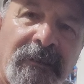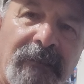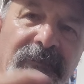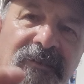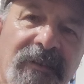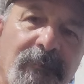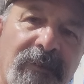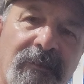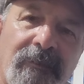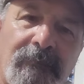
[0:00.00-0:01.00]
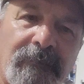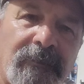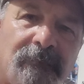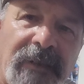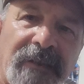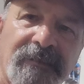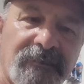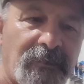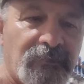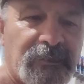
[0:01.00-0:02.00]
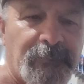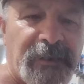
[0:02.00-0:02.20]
even some of the masters out there,